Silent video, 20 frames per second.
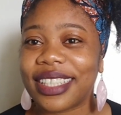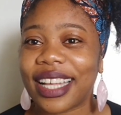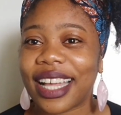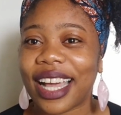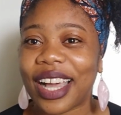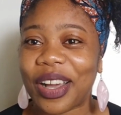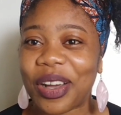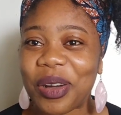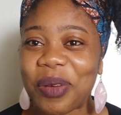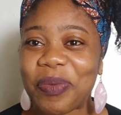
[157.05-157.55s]

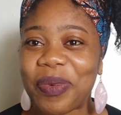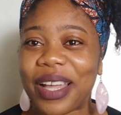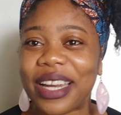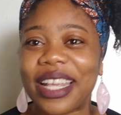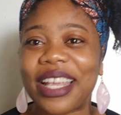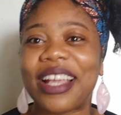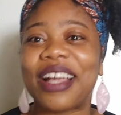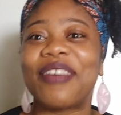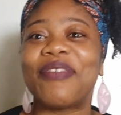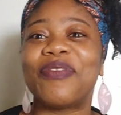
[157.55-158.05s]
I hope I
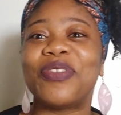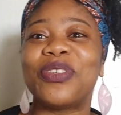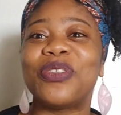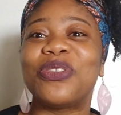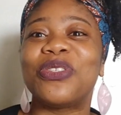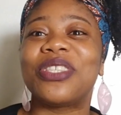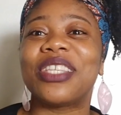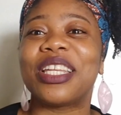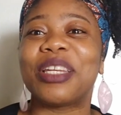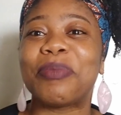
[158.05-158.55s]
didn't
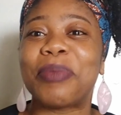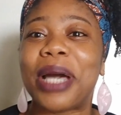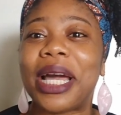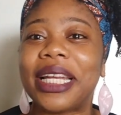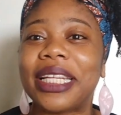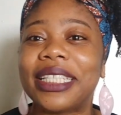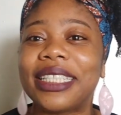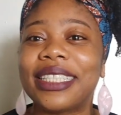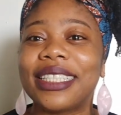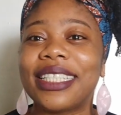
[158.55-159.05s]
confuse anybody.
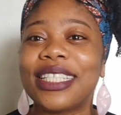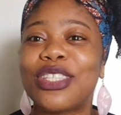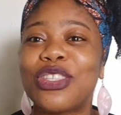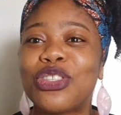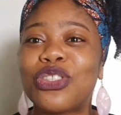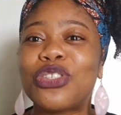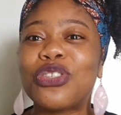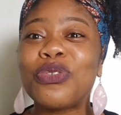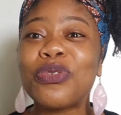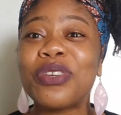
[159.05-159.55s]

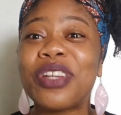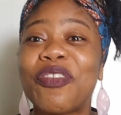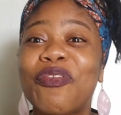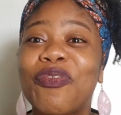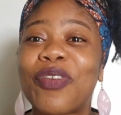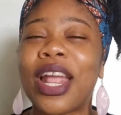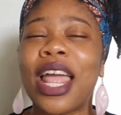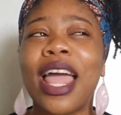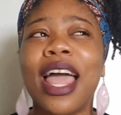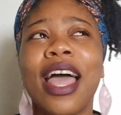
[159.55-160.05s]
It's two
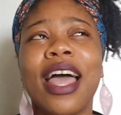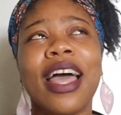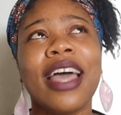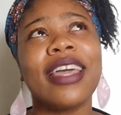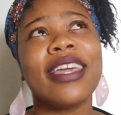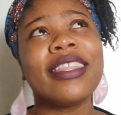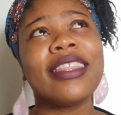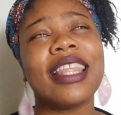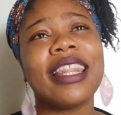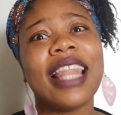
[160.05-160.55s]
different.
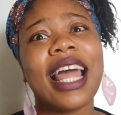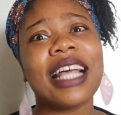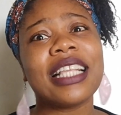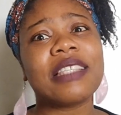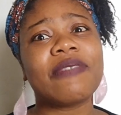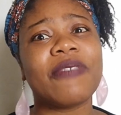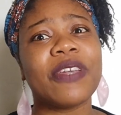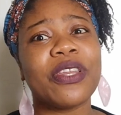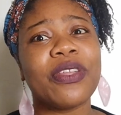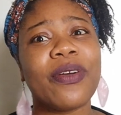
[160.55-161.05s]
In the last
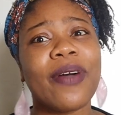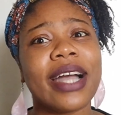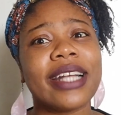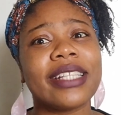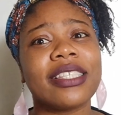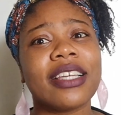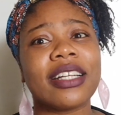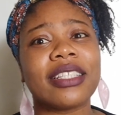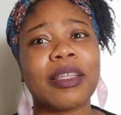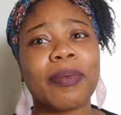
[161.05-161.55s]
video, I
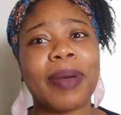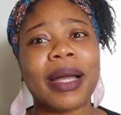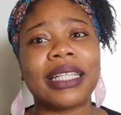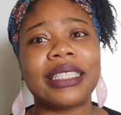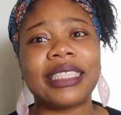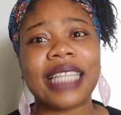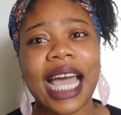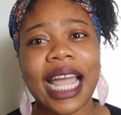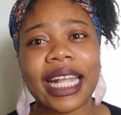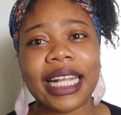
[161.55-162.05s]
talked about
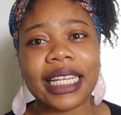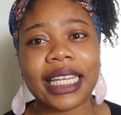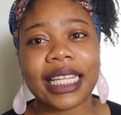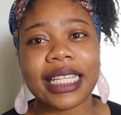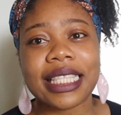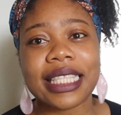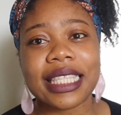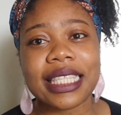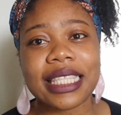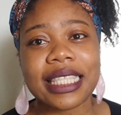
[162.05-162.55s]

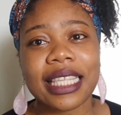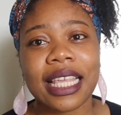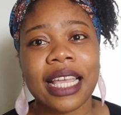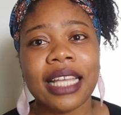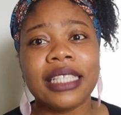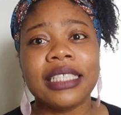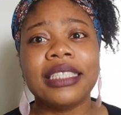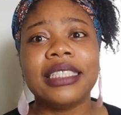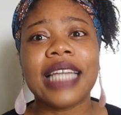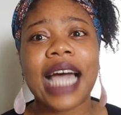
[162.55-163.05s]
dialects.
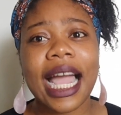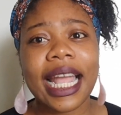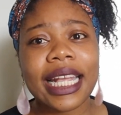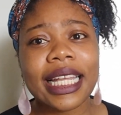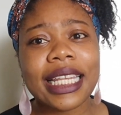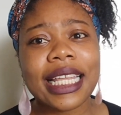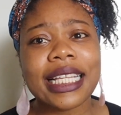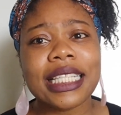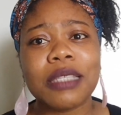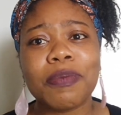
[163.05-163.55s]

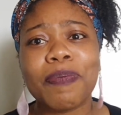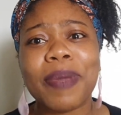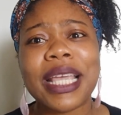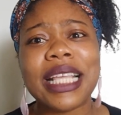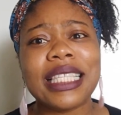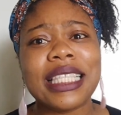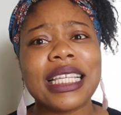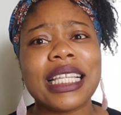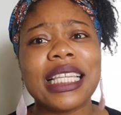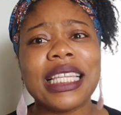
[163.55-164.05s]
Dialects
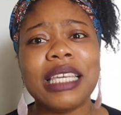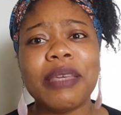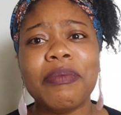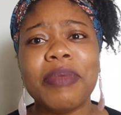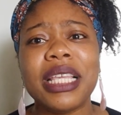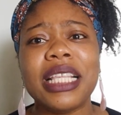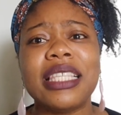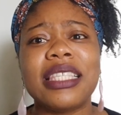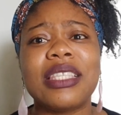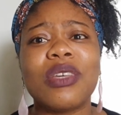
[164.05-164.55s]
basically
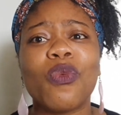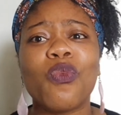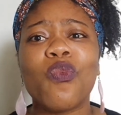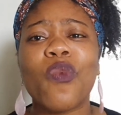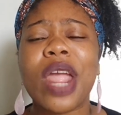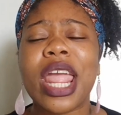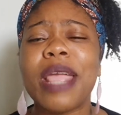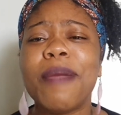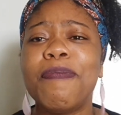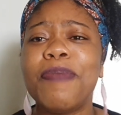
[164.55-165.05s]
means the
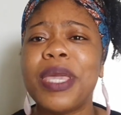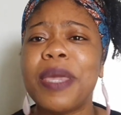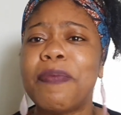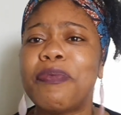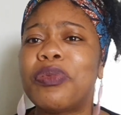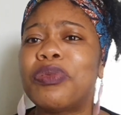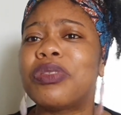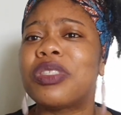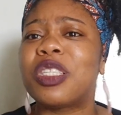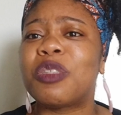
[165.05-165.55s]
way people
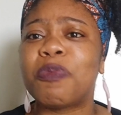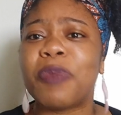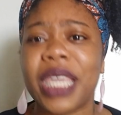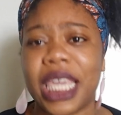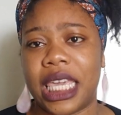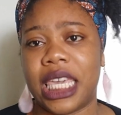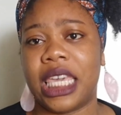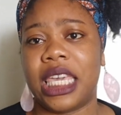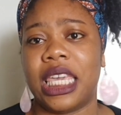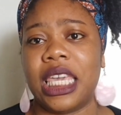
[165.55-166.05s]

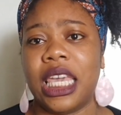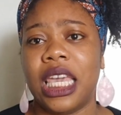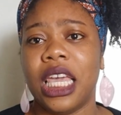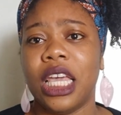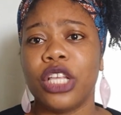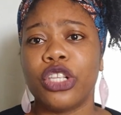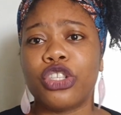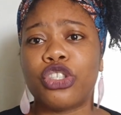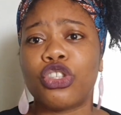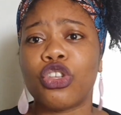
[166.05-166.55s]
speak.
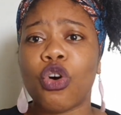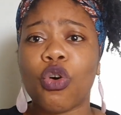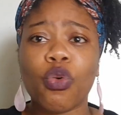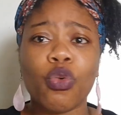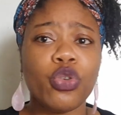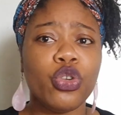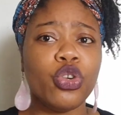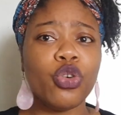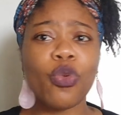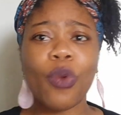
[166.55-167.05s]
So
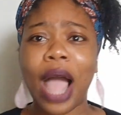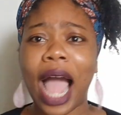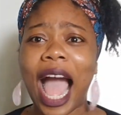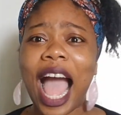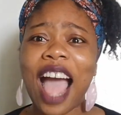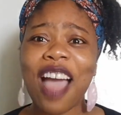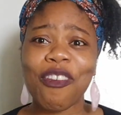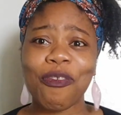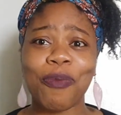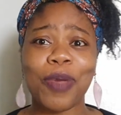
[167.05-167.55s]
you
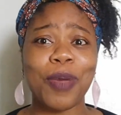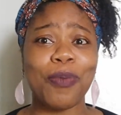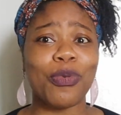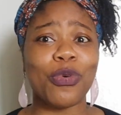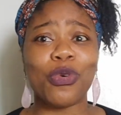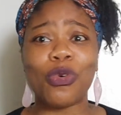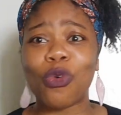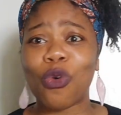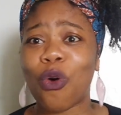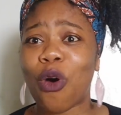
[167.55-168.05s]
have people
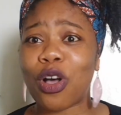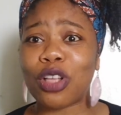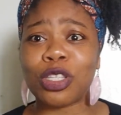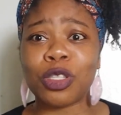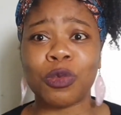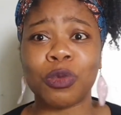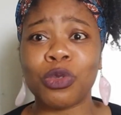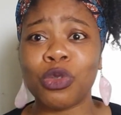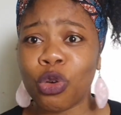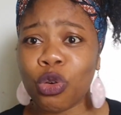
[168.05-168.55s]

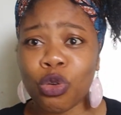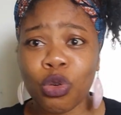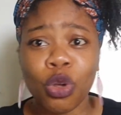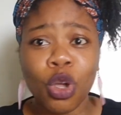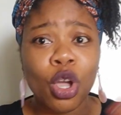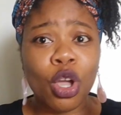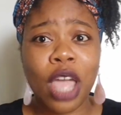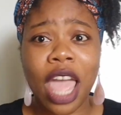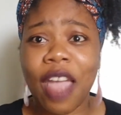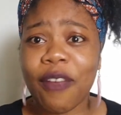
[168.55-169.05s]
who
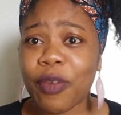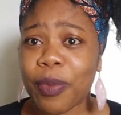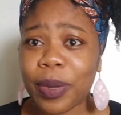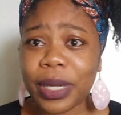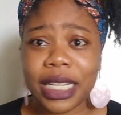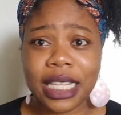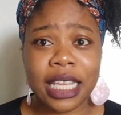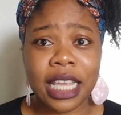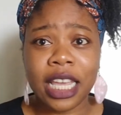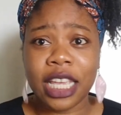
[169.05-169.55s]

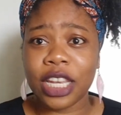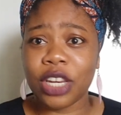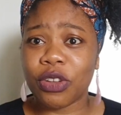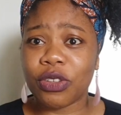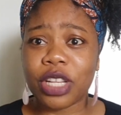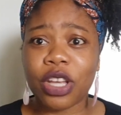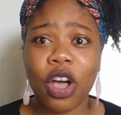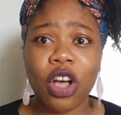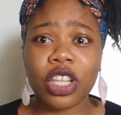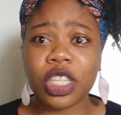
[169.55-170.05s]
everybody,
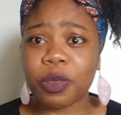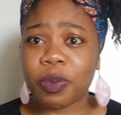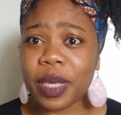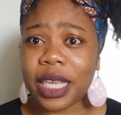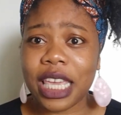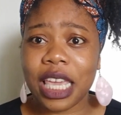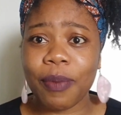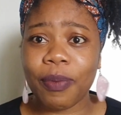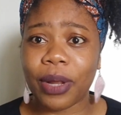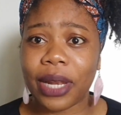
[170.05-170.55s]
they all speak
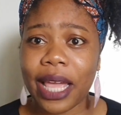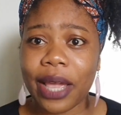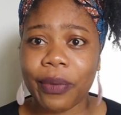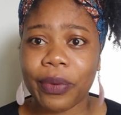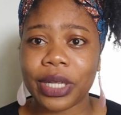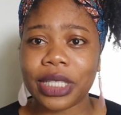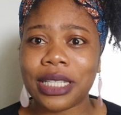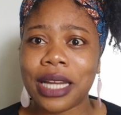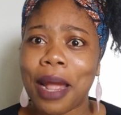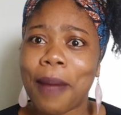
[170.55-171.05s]
Igbo
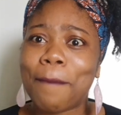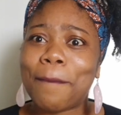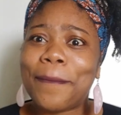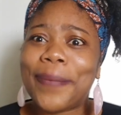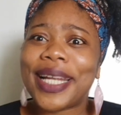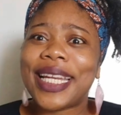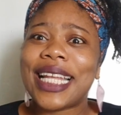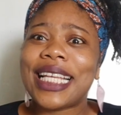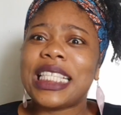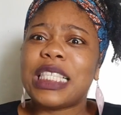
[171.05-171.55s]
language,
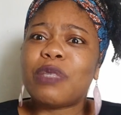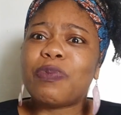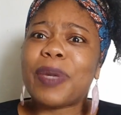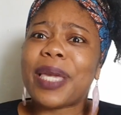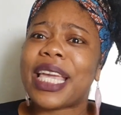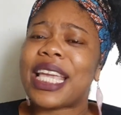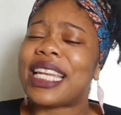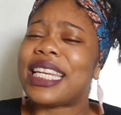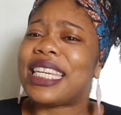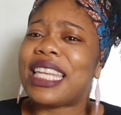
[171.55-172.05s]
but they
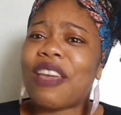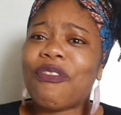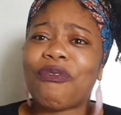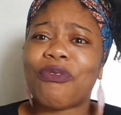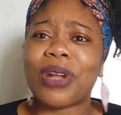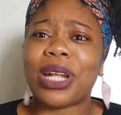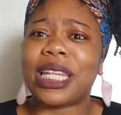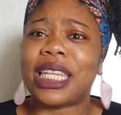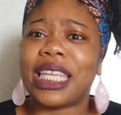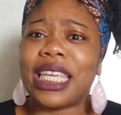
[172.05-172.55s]
speak it
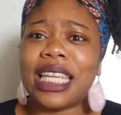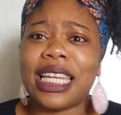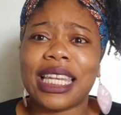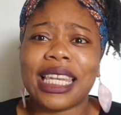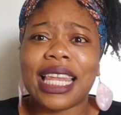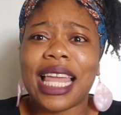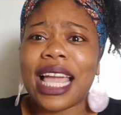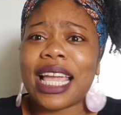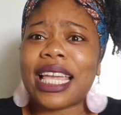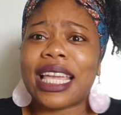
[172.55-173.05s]
differently.
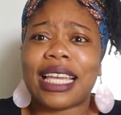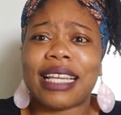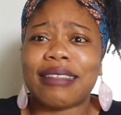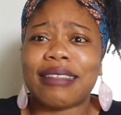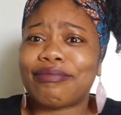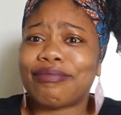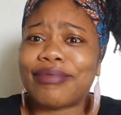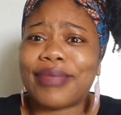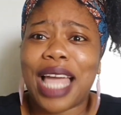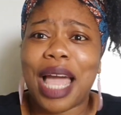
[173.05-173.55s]
Like,
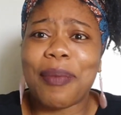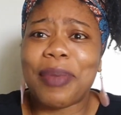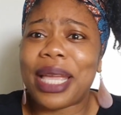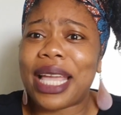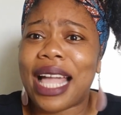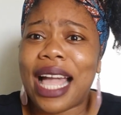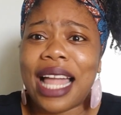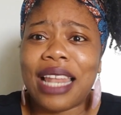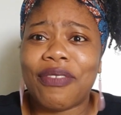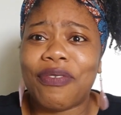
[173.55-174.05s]
I'm in
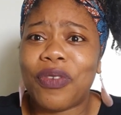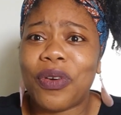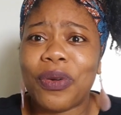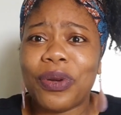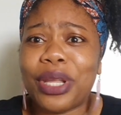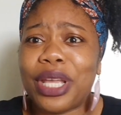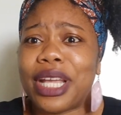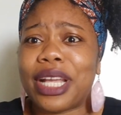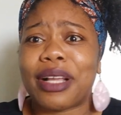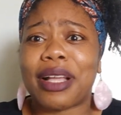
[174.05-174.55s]

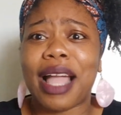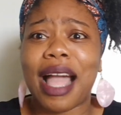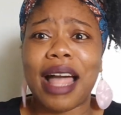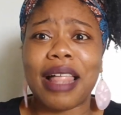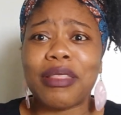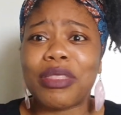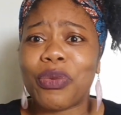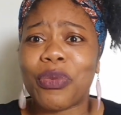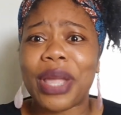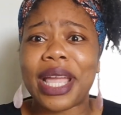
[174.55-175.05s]
California.
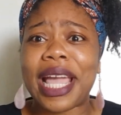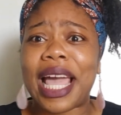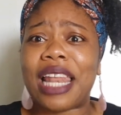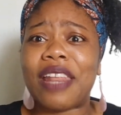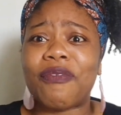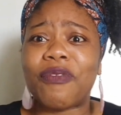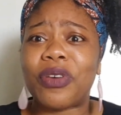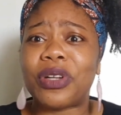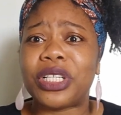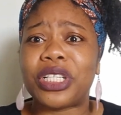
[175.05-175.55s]
The way
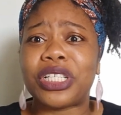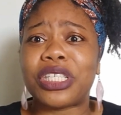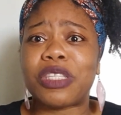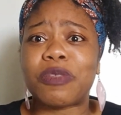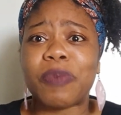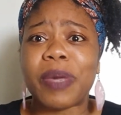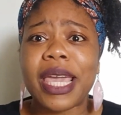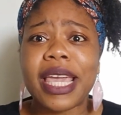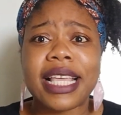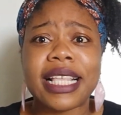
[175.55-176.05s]
Californians
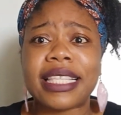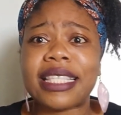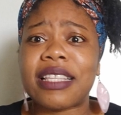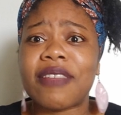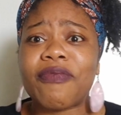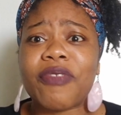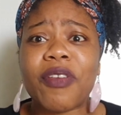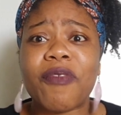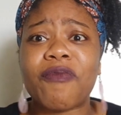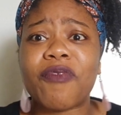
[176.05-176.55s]
speak is
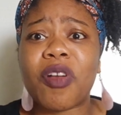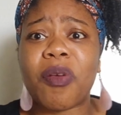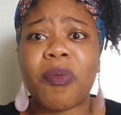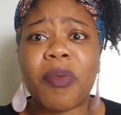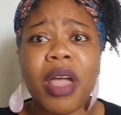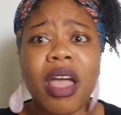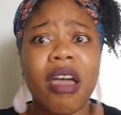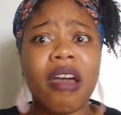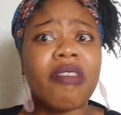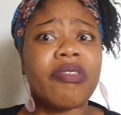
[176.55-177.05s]
different from
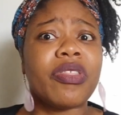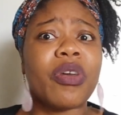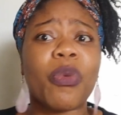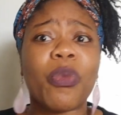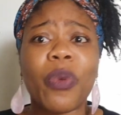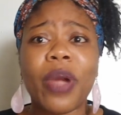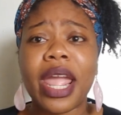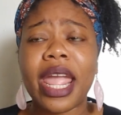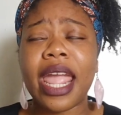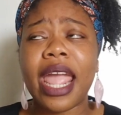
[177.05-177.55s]
the
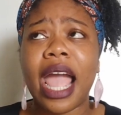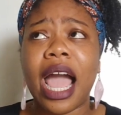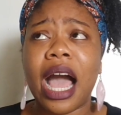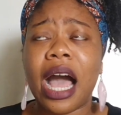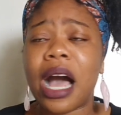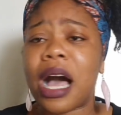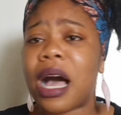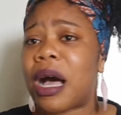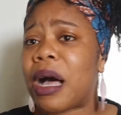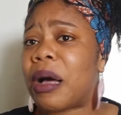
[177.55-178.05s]
way
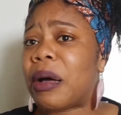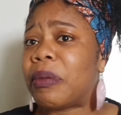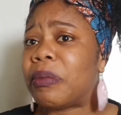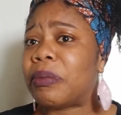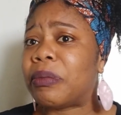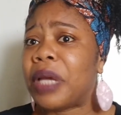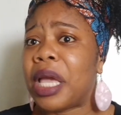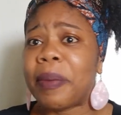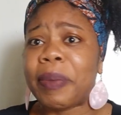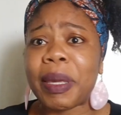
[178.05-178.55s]

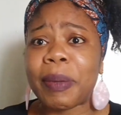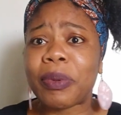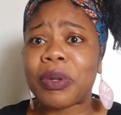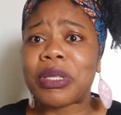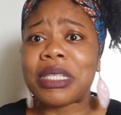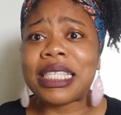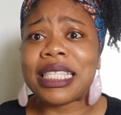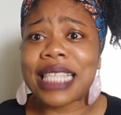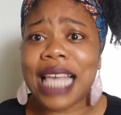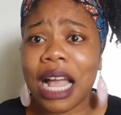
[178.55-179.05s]
people in
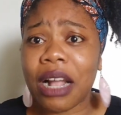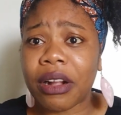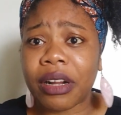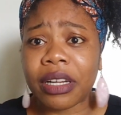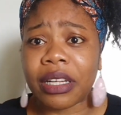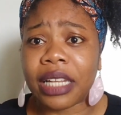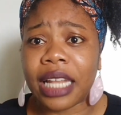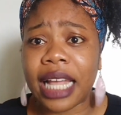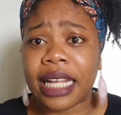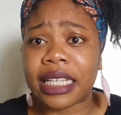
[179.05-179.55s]
South
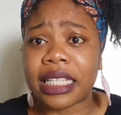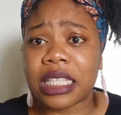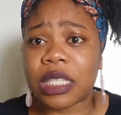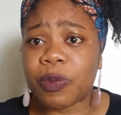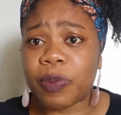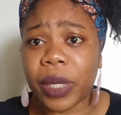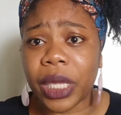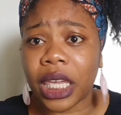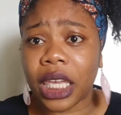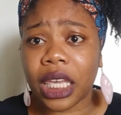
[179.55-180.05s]
Carolina
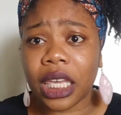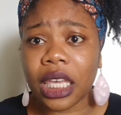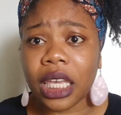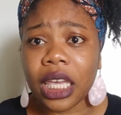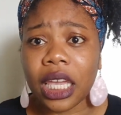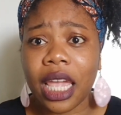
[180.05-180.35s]
speak.